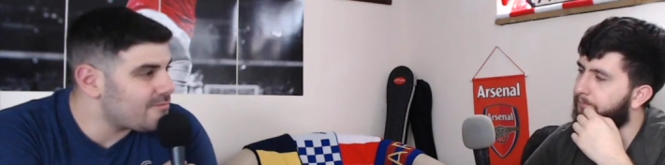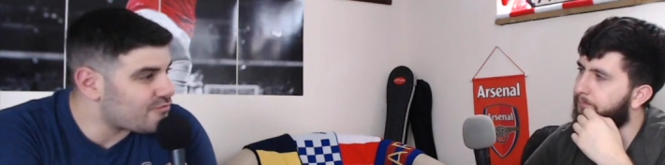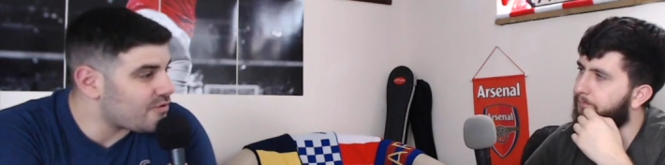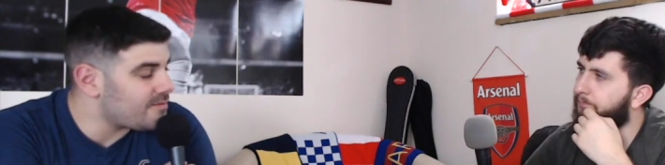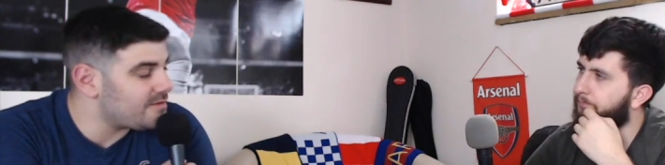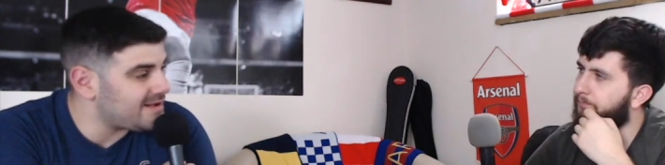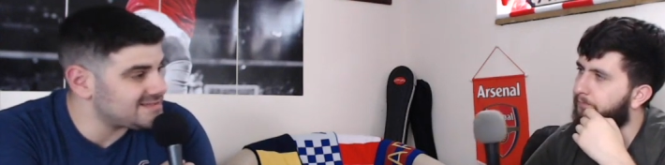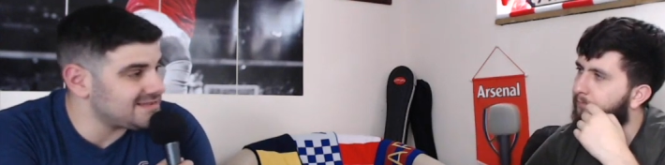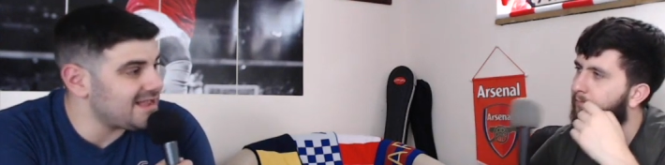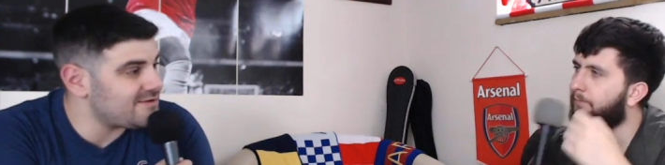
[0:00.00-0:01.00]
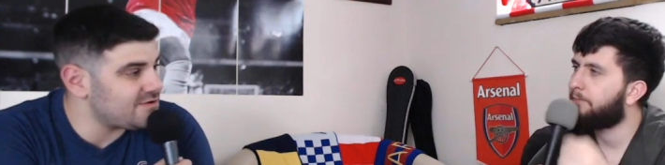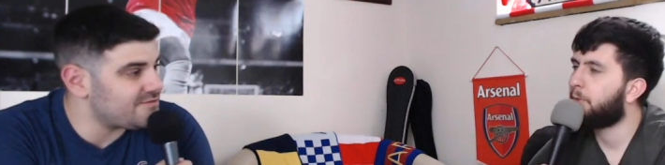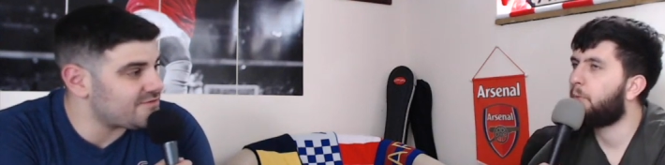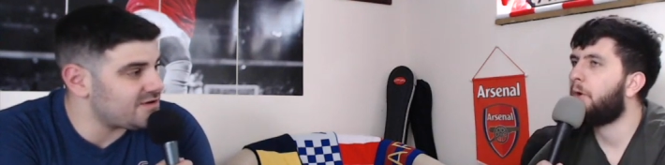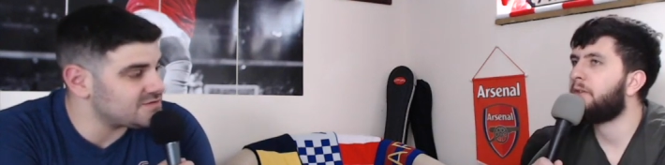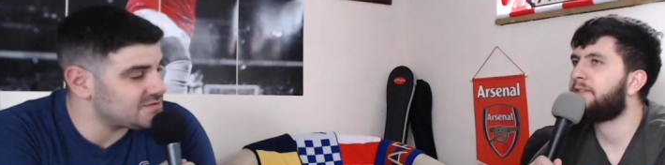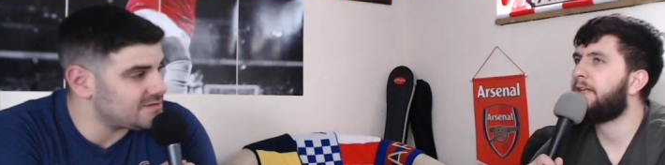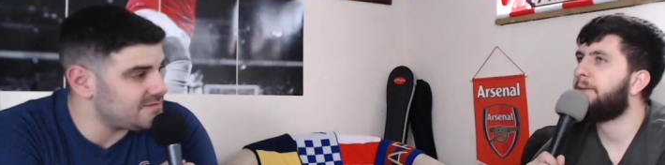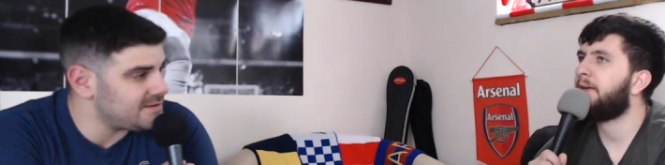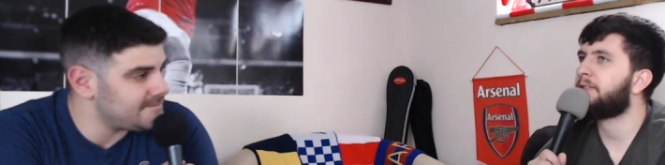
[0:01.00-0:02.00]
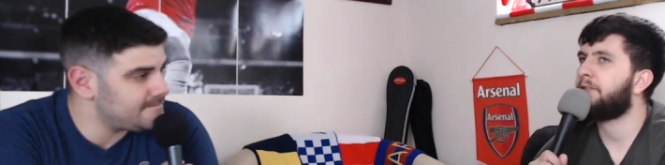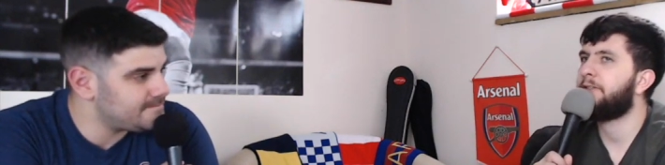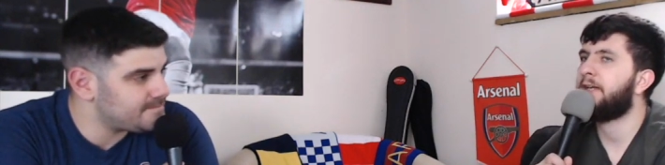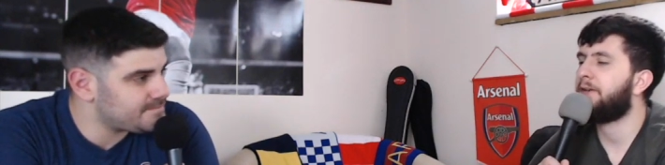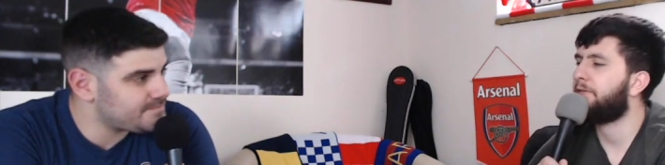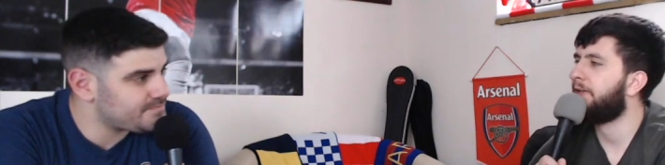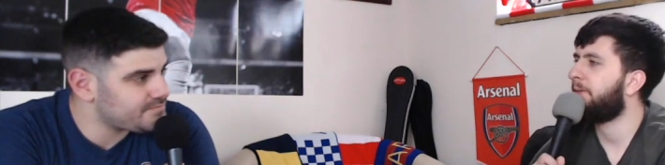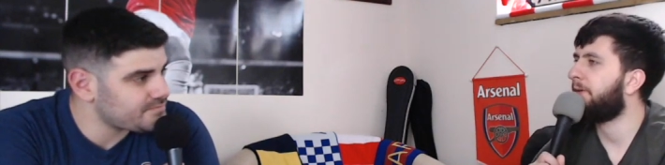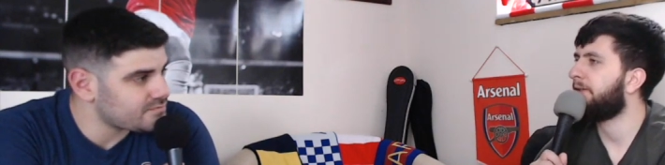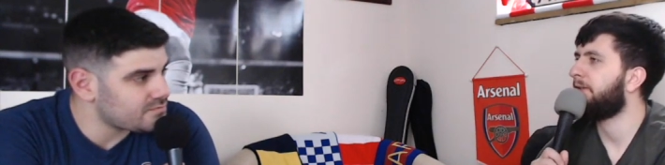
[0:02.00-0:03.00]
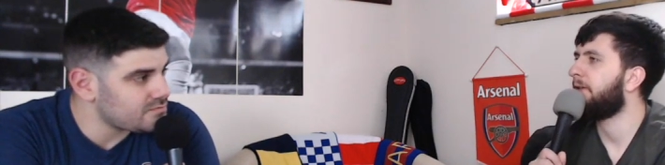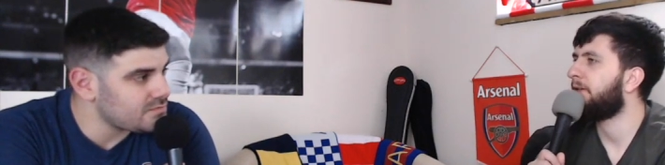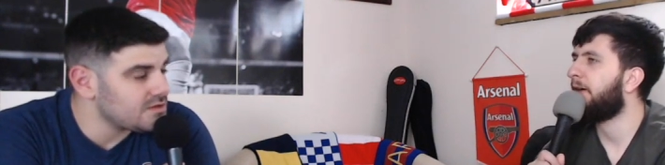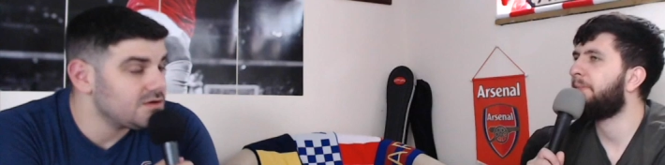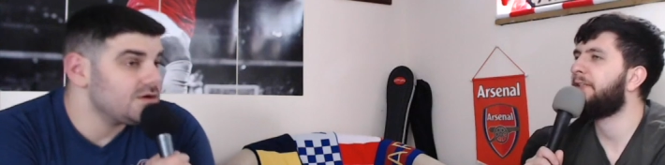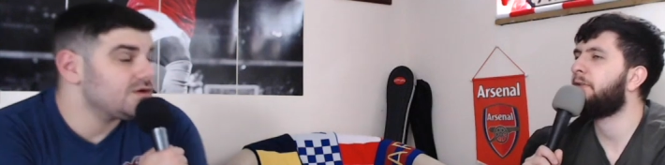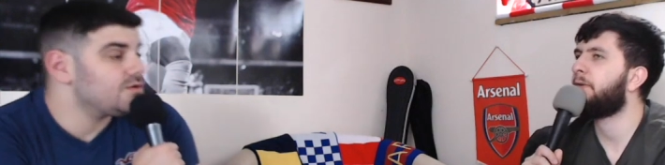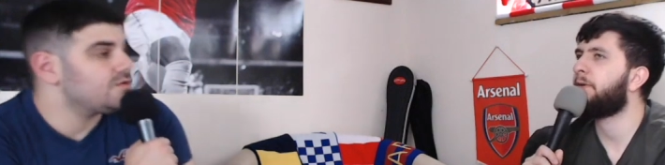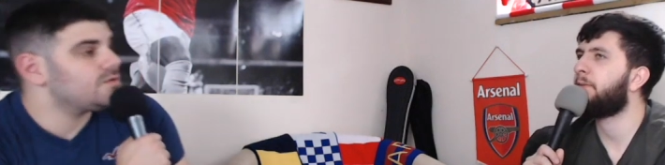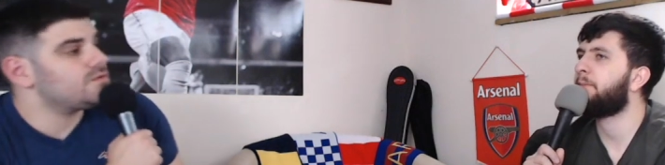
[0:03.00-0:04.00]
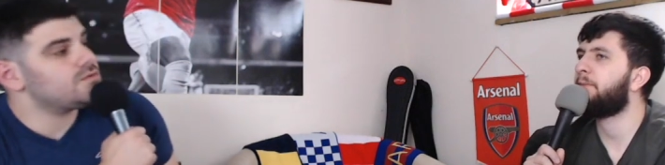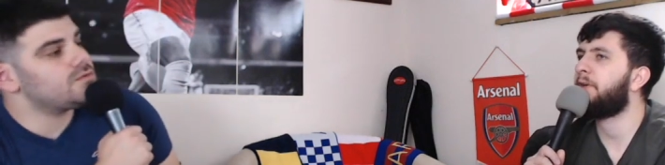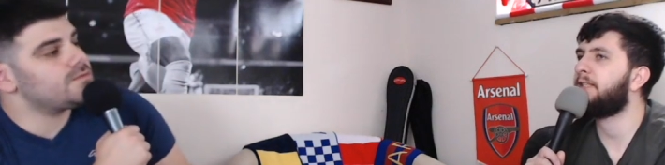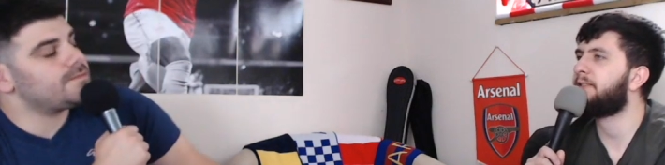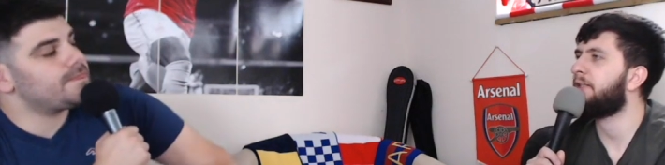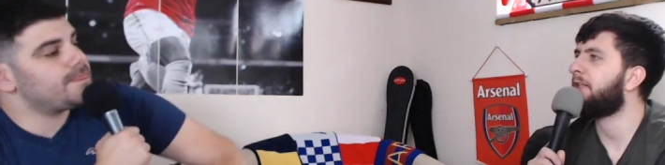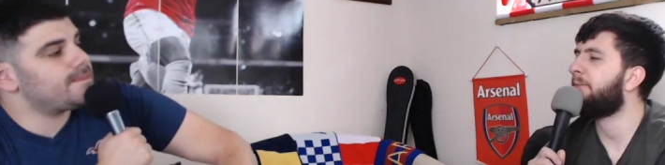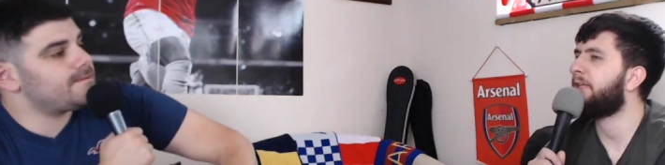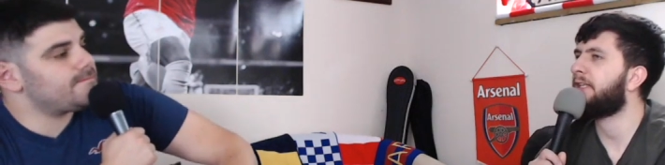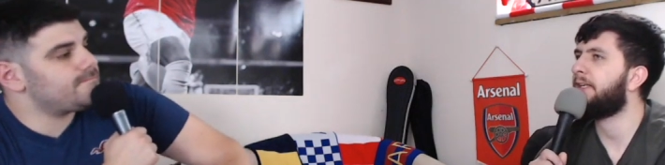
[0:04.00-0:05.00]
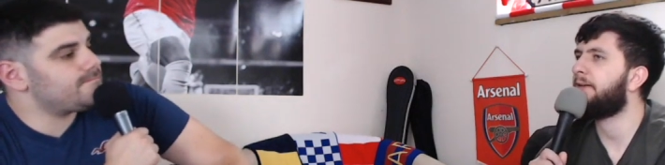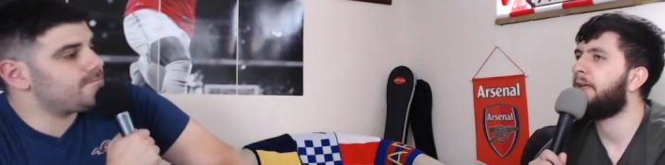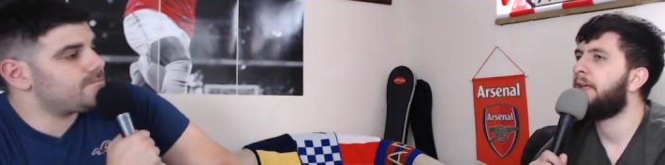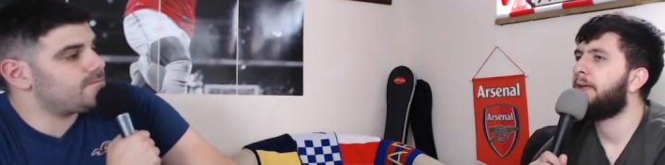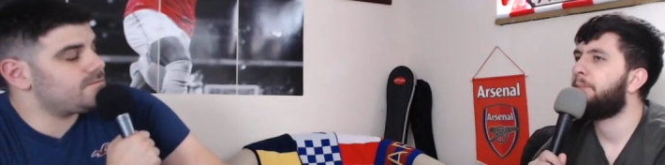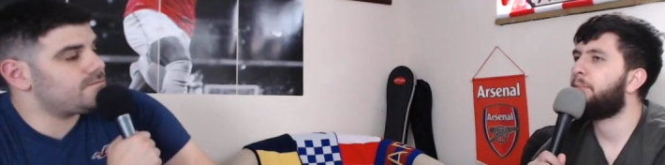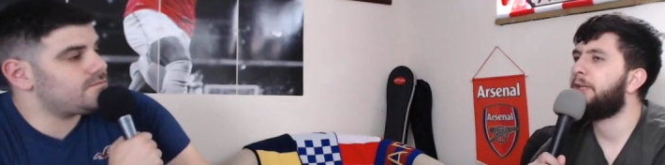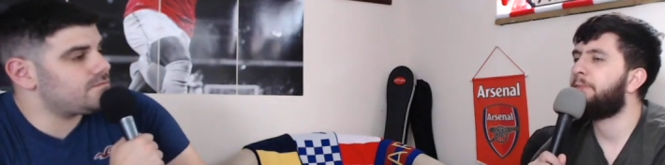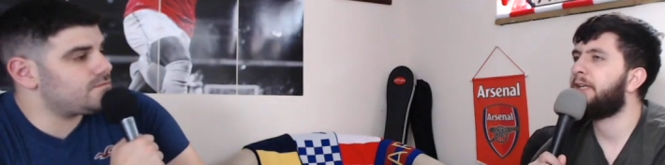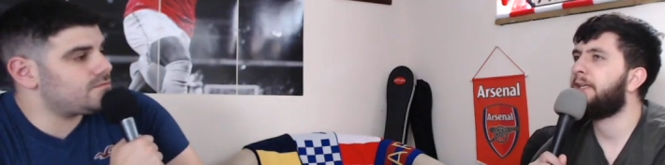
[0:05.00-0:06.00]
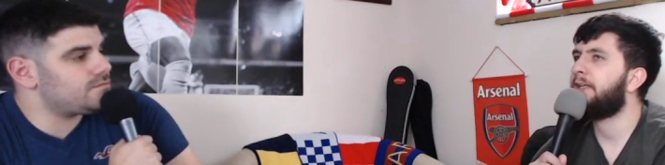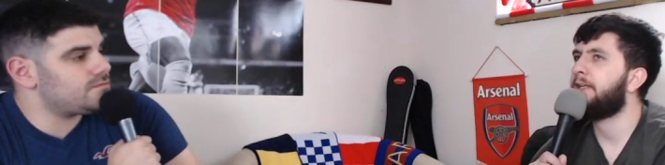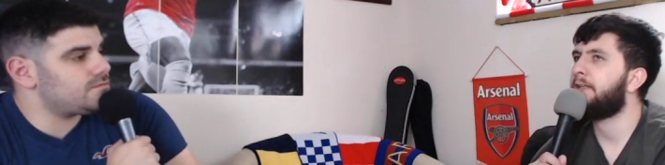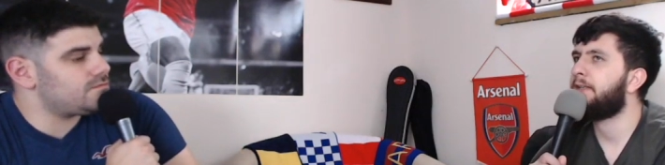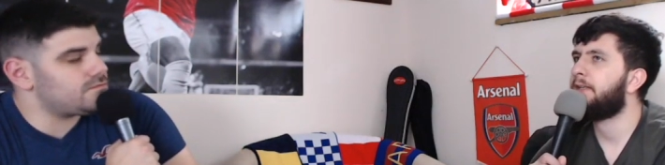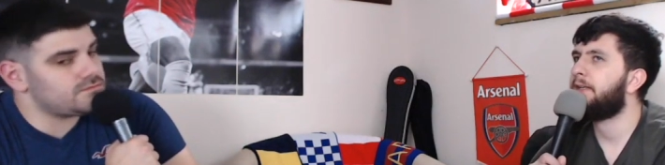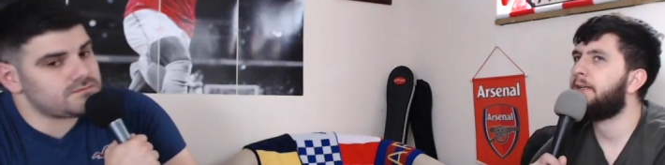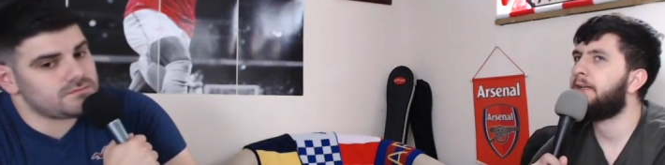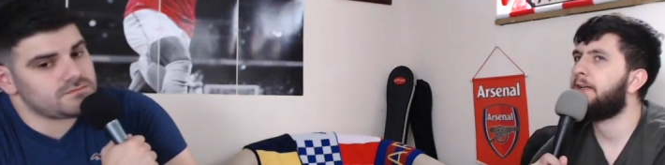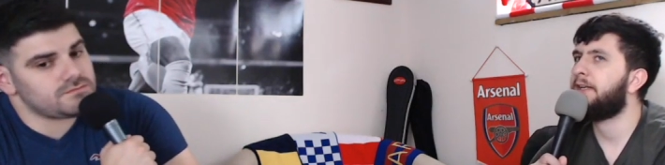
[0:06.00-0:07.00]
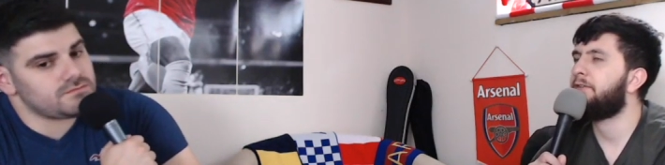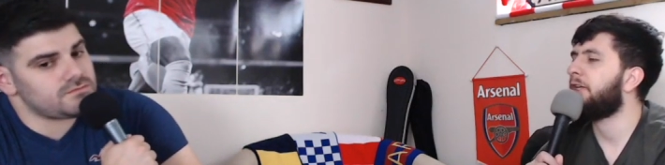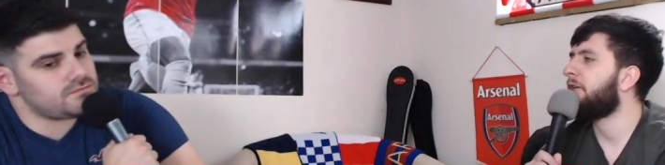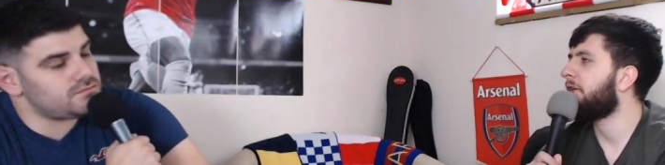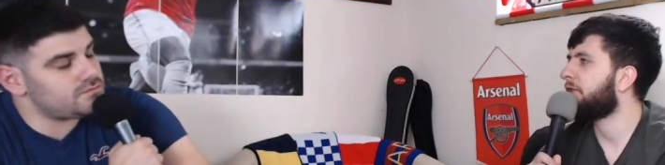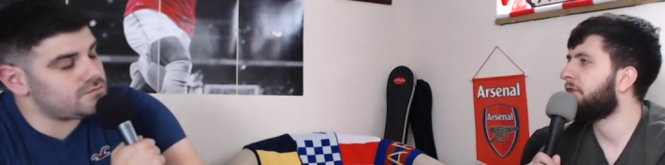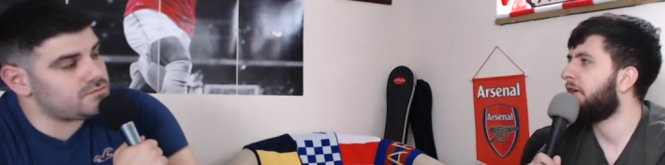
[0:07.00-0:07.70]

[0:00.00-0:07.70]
Speaker 1: problematic area but for what centre backs
Speaker 2: can you get for that money though? I mean, really, realistically, you're going to be bringing in either a youngster